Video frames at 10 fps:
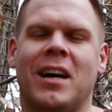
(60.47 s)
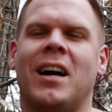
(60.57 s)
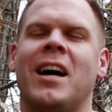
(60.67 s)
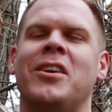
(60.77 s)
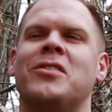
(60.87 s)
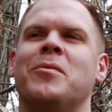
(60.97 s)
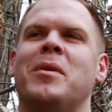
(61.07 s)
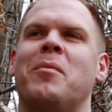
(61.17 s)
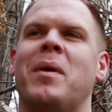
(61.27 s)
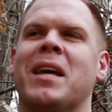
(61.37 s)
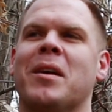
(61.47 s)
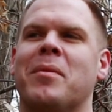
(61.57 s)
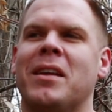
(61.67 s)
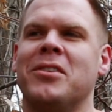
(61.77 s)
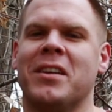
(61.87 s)
Ah, I used to be a baker,
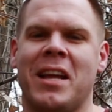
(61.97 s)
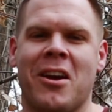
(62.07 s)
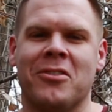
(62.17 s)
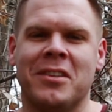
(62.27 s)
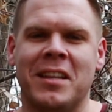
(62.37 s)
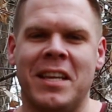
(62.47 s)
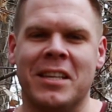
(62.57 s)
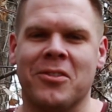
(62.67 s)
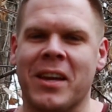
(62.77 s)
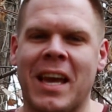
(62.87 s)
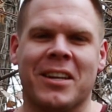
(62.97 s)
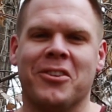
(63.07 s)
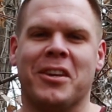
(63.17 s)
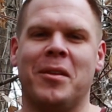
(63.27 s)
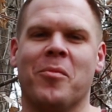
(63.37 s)
but I took an arrow to the knee, so I can't cook